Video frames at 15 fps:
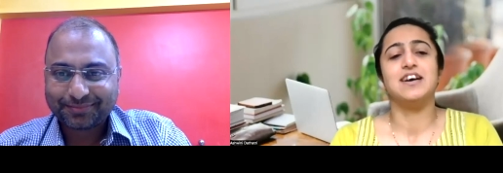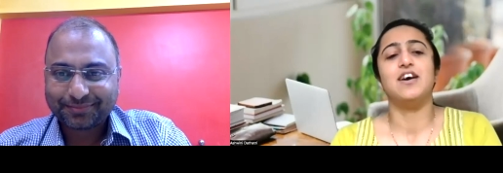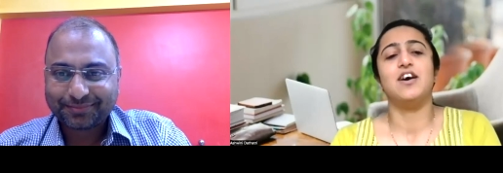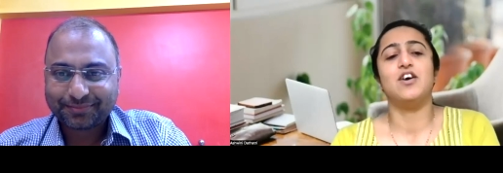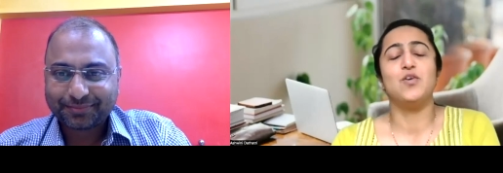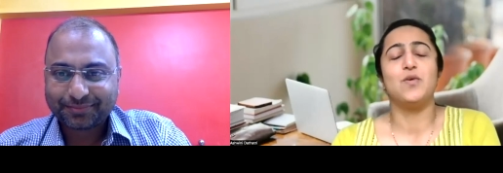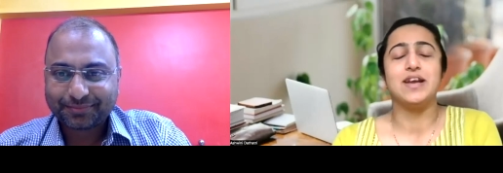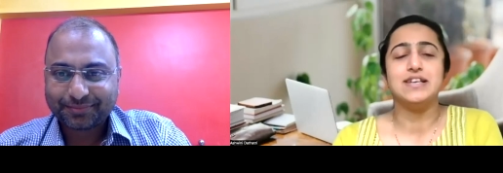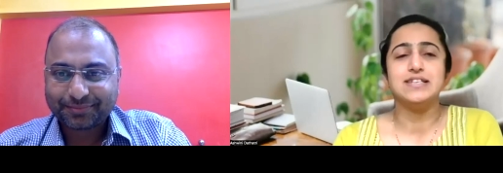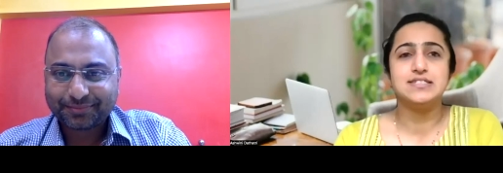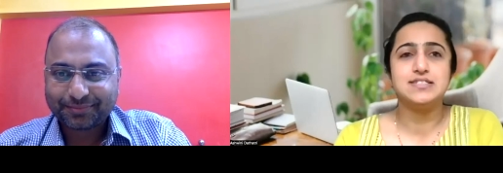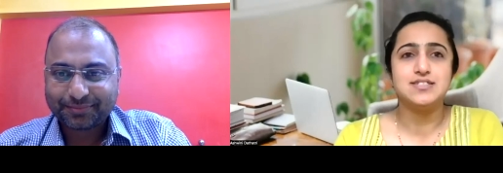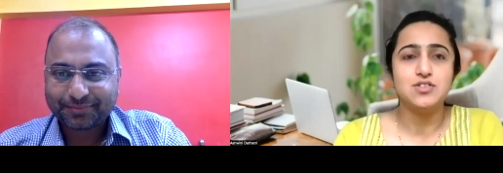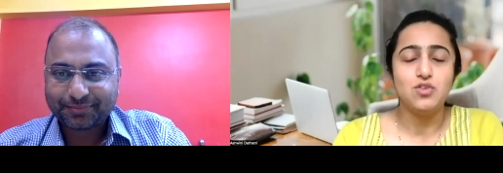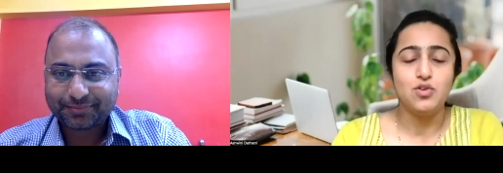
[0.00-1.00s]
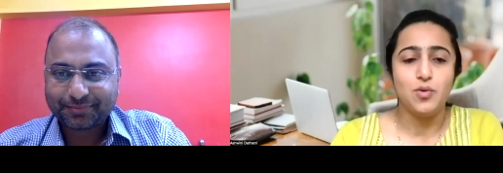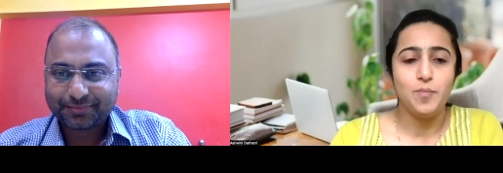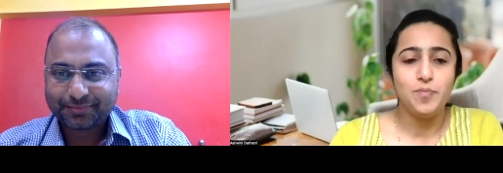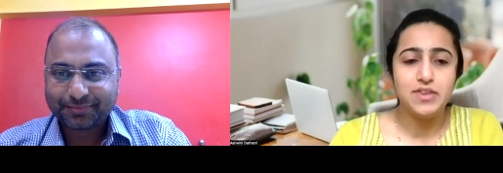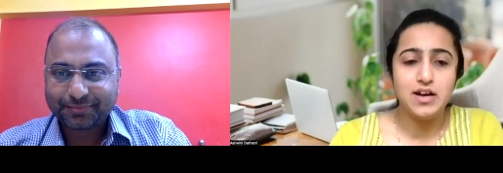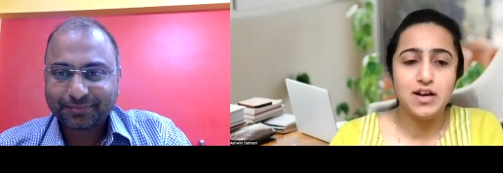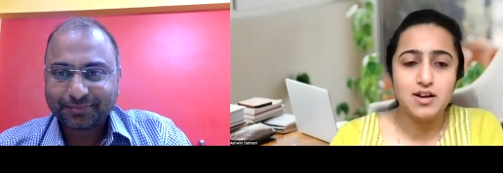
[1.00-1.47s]
Speaker 1: Okay,
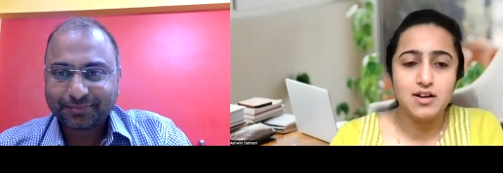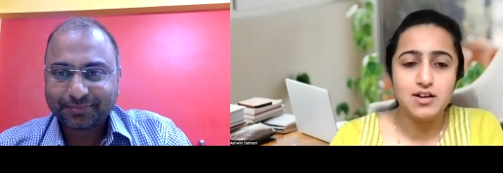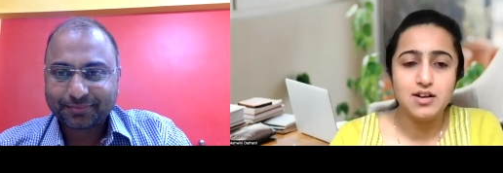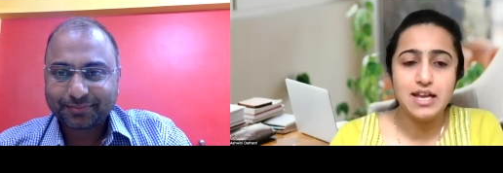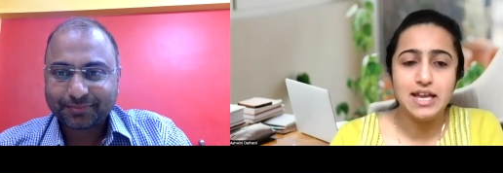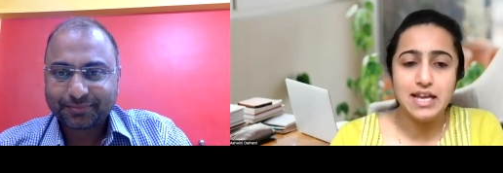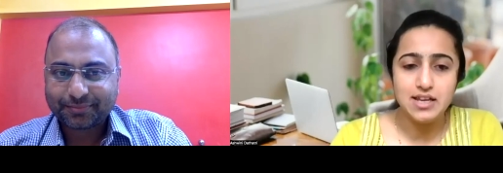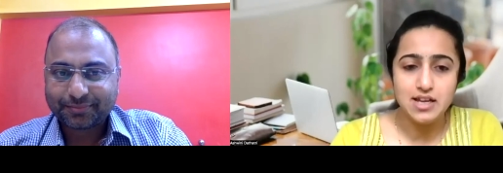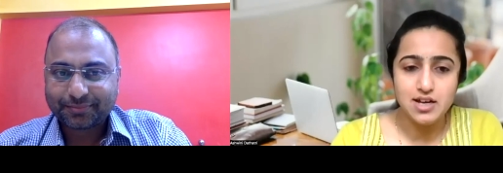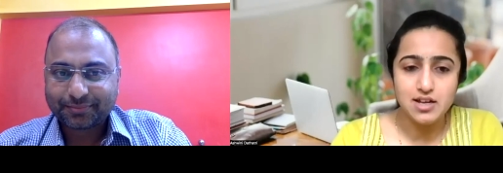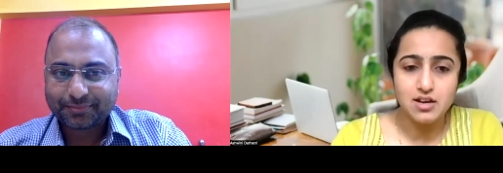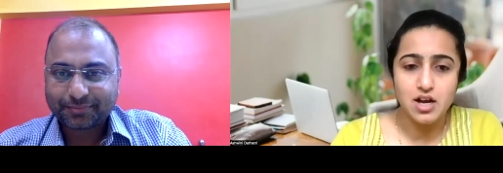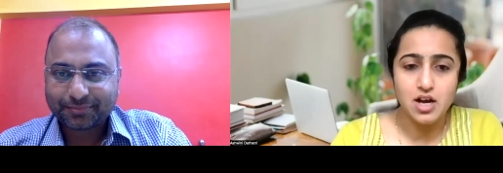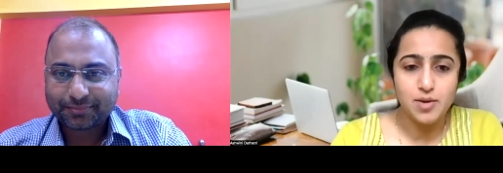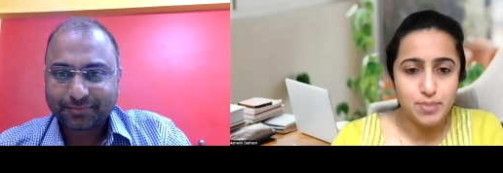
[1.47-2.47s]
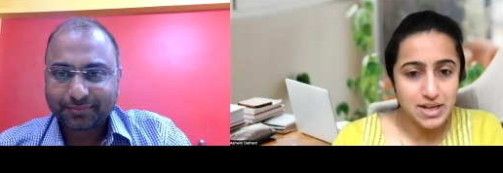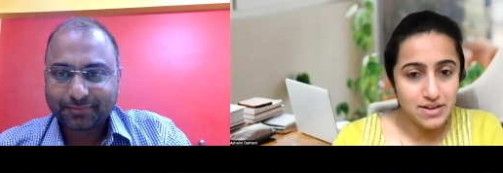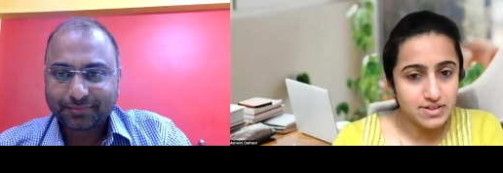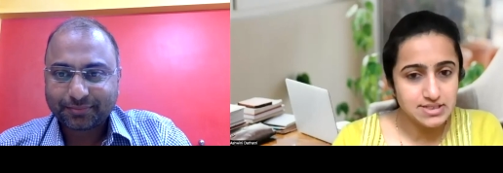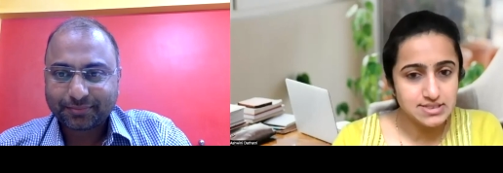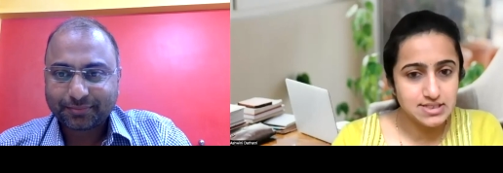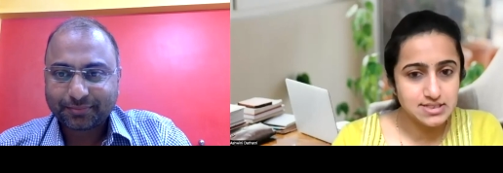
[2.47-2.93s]
so in our
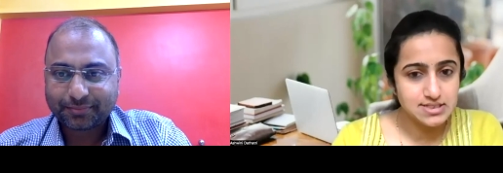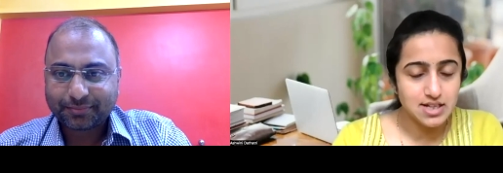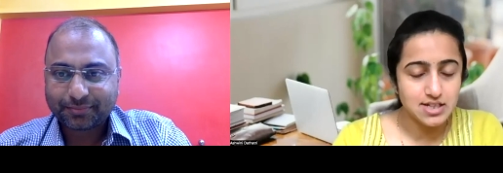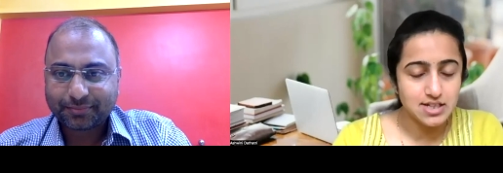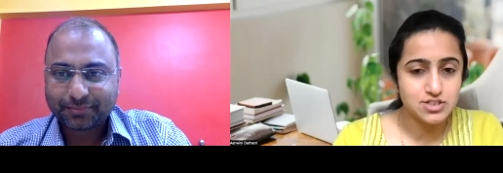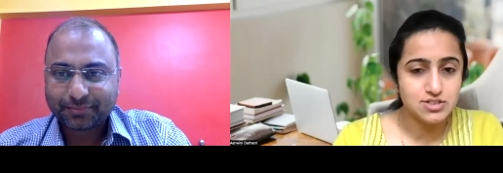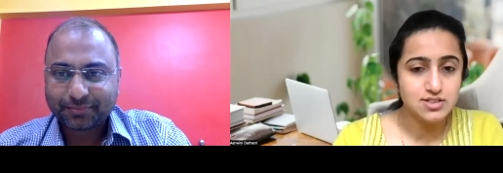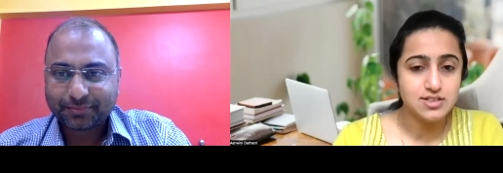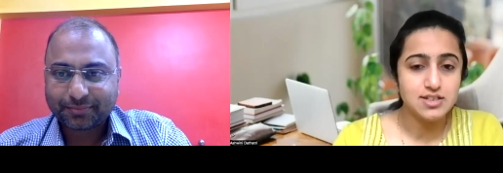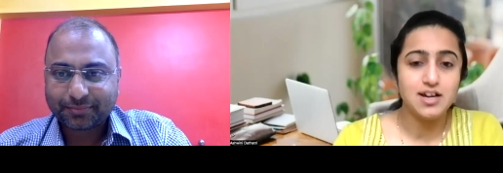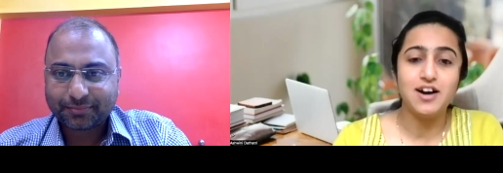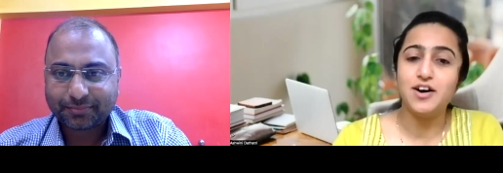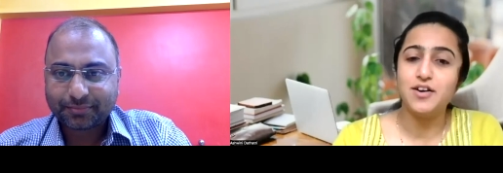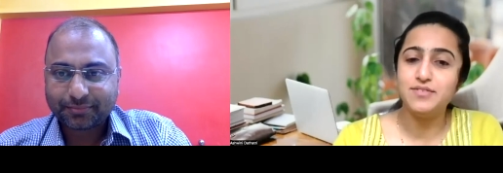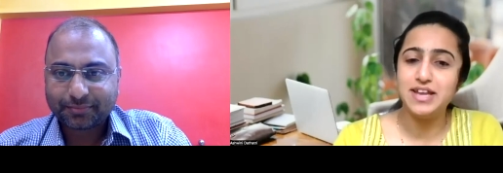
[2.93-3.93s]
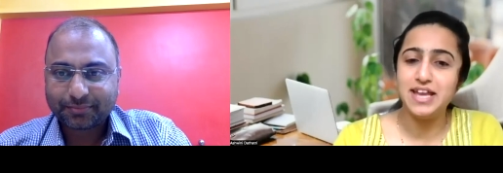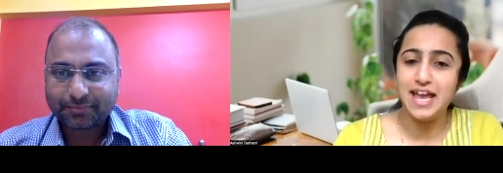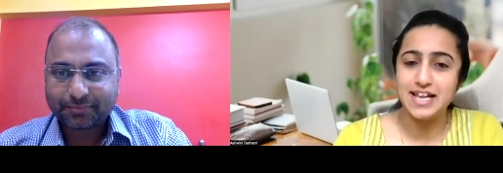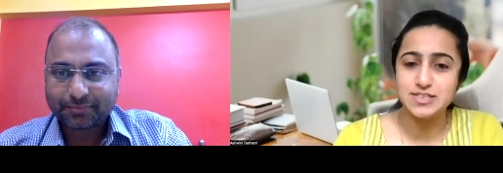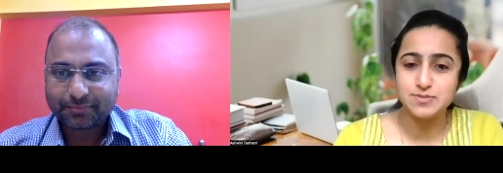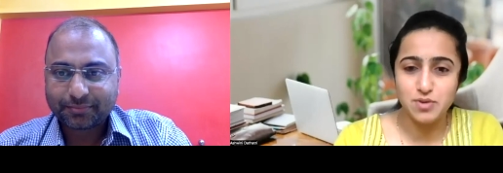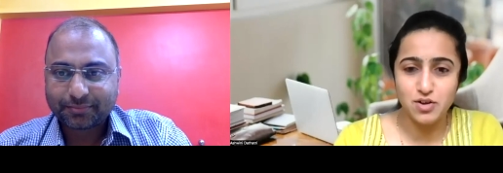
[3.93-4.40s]
previous discussion, we
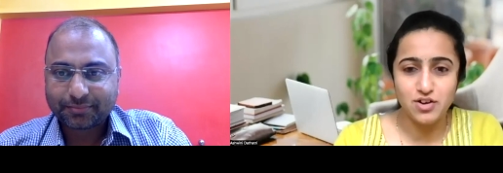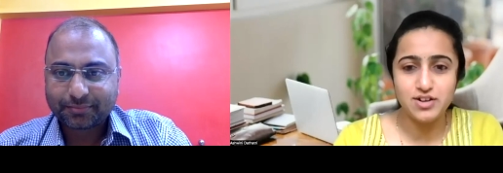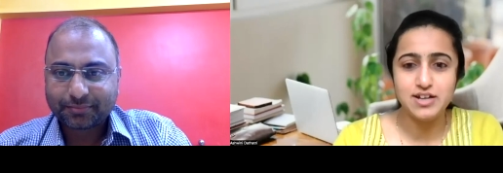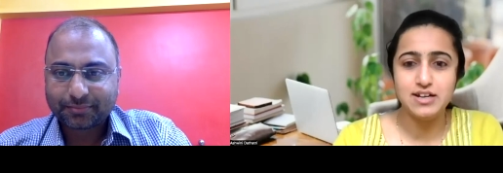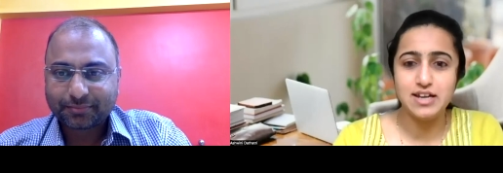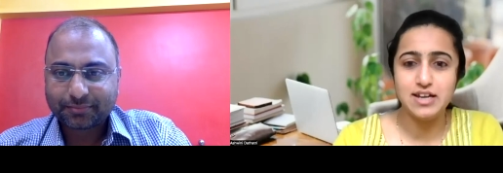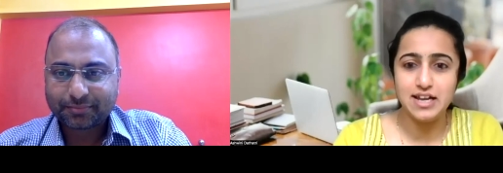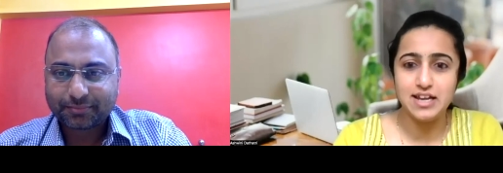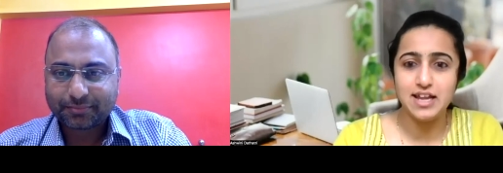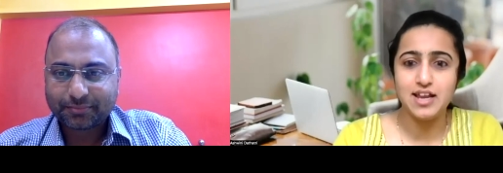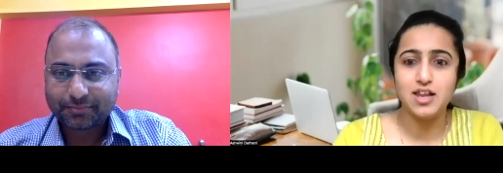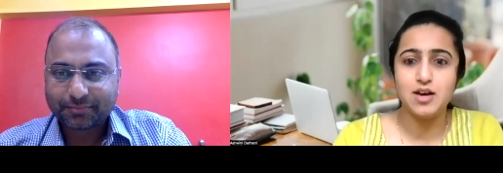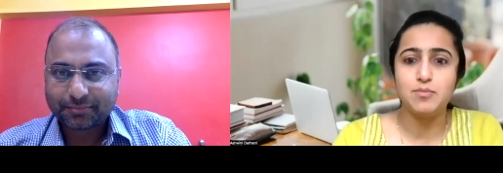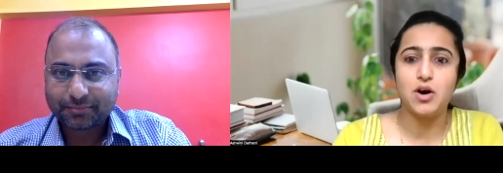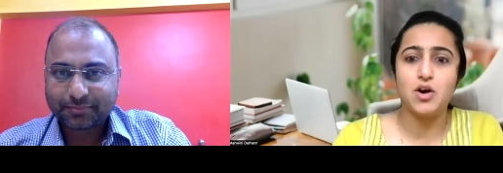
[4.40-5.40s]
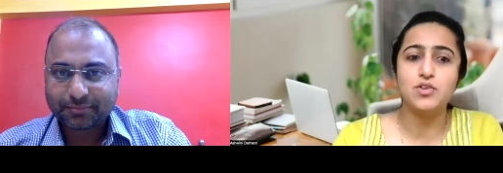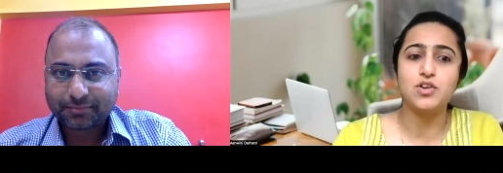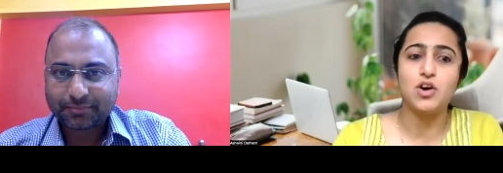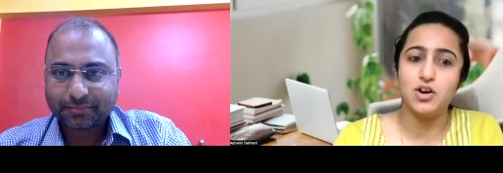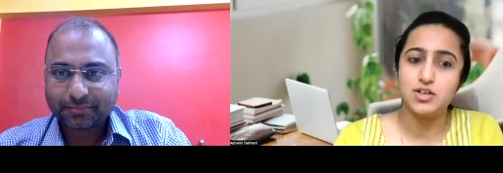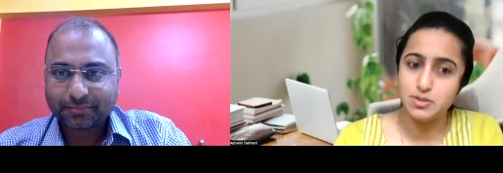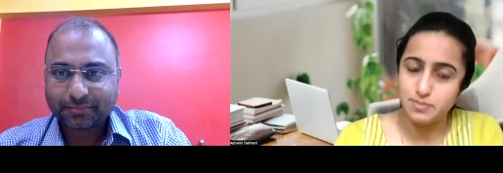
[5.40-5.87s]
explored in detail
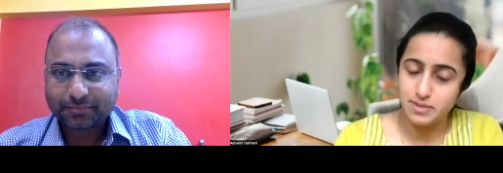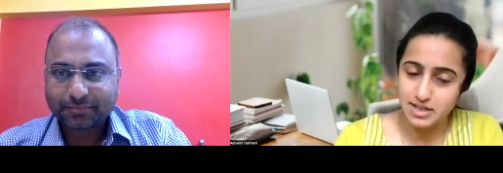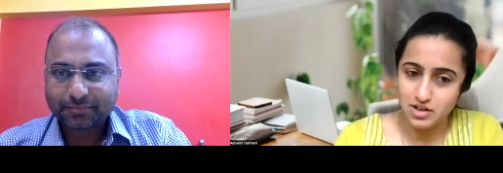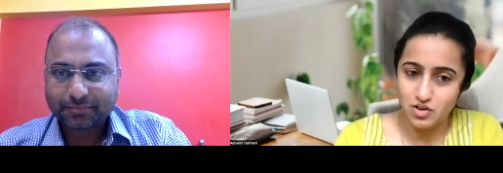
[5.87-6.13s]
about orthopedic